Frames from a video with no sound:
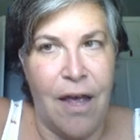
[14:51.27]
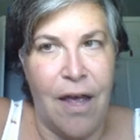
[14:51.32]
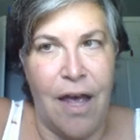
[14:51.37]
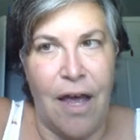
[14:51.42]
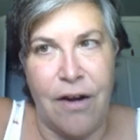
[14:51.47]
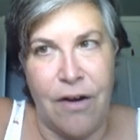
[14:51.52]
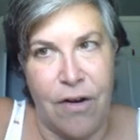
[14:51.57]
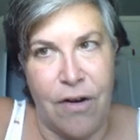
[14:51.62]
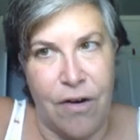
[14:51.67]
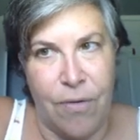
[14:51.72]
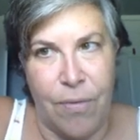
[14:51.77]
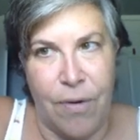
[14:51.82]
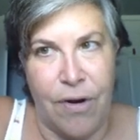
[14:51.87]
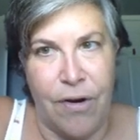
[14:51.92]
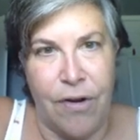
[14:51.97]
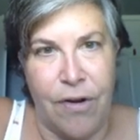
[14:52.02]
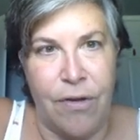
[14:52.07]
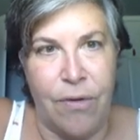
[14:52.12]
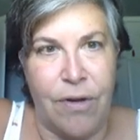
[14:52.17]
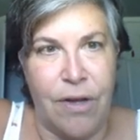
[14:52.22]
editor
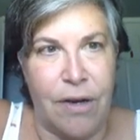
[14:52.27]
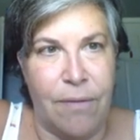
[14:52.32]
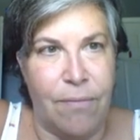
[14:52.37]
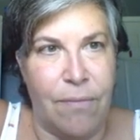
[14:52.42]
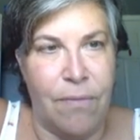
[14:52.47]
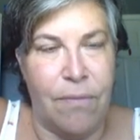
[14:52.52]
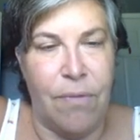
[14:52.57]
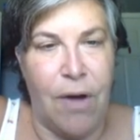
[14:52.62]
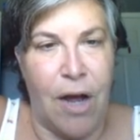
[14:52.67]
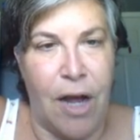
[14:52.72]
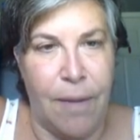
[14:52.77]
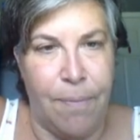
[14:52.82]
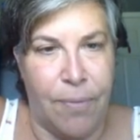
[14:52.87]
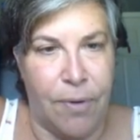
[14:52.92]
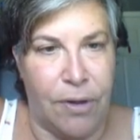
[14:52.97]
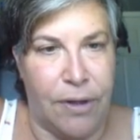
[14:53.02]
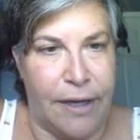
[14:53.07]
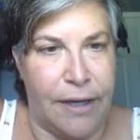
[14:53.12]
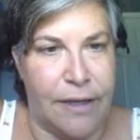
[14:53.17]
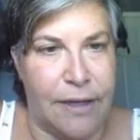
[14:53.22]
where you can
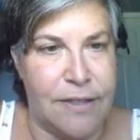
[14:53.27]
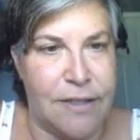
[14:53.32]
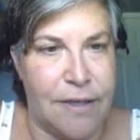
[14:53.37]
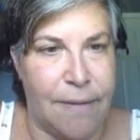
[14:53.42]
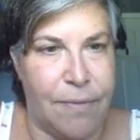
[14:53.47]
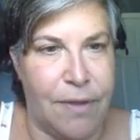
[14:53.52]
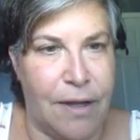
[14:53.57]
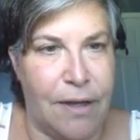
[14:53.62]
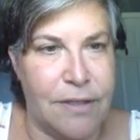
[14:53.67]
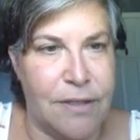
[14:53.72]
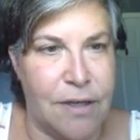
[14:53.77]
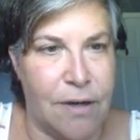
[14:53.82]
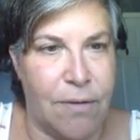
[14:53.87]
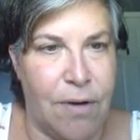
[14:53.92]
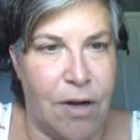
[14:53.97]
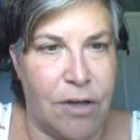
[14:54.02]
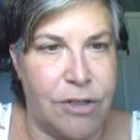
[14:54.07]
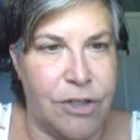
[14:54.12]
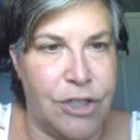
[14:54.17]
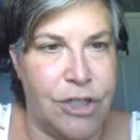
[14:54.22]
hyperlink something, so
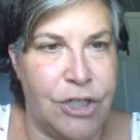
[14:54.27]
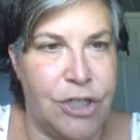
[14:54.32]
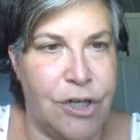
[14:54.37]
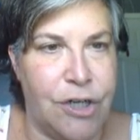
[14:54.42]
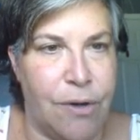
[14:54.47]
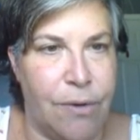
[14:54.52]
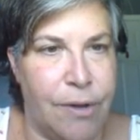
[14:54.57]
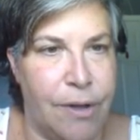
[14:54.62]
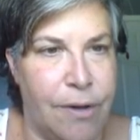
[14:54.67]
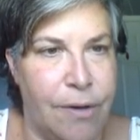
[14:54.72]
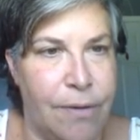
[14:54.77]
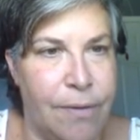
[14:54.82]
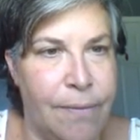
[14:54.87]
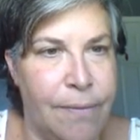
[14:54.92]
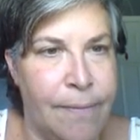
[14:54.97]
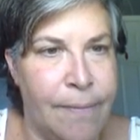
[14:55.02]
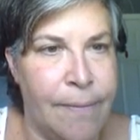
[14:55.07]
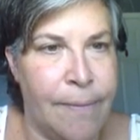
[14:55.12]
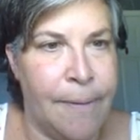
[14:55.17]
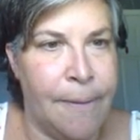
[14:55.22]
I'll just show you.
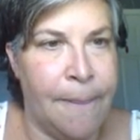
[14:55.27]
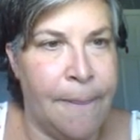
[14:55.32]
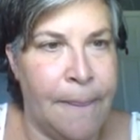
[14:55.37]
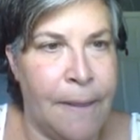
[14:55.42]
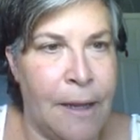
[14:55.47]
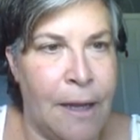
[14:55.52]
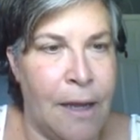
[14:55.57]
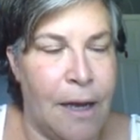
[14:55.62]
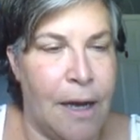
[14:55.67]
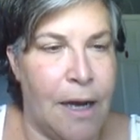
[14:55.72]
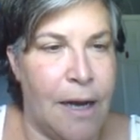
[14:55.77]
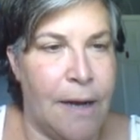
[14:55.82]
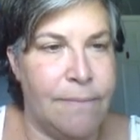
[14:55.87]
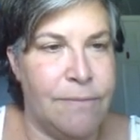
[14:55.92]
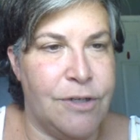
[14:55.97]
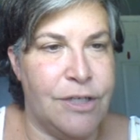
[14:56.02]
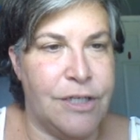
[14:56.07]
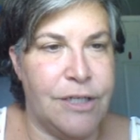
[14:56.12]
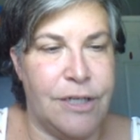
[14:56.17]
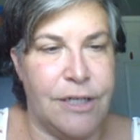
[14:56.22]

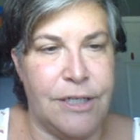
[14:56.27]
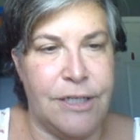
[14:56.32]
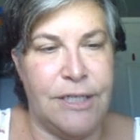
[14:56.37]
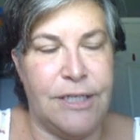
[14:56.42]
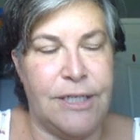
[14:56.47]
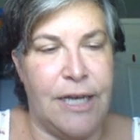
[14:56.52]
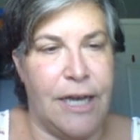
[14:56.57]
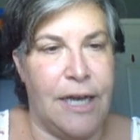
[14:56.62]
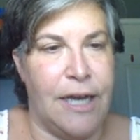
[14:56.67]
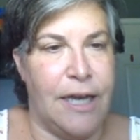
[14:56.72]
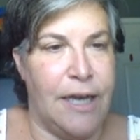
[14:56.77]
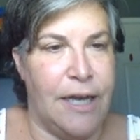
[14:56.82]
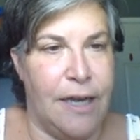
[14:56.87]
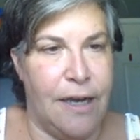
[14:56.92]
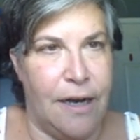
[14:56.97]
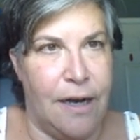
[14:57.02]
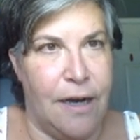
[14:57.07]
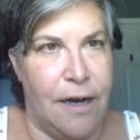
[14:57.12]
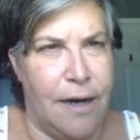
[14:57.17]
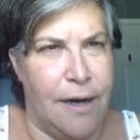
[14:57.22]
I'm just going to
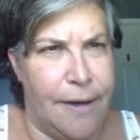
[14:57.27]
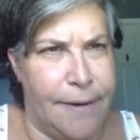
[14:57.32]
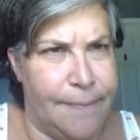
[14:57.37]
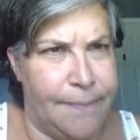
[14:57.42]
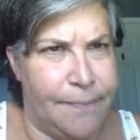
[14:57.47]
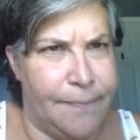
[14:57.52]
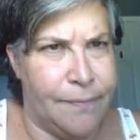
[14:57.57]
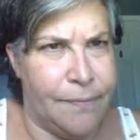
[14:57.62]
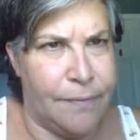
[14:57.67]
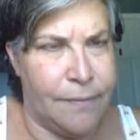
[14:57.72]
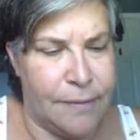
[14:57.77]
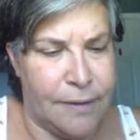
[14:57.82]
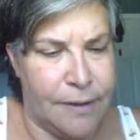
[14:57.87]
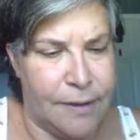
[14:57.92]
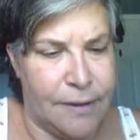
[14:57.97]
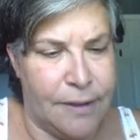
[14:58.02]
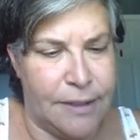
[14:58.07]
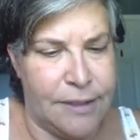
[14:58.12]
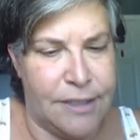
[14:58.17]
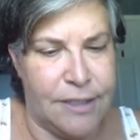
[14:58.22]
say,
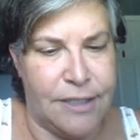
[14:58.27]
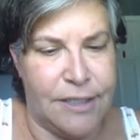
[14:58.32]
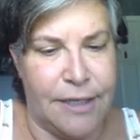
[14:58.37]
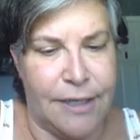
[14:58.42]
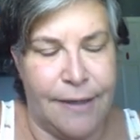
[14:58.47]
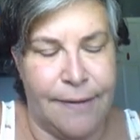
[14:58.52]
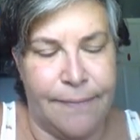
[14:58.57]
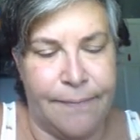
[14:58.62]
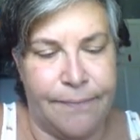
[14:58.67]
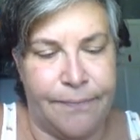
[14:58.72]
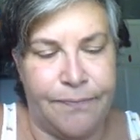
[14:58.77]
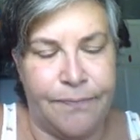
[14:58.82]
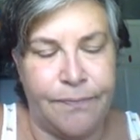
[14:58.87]
let's see.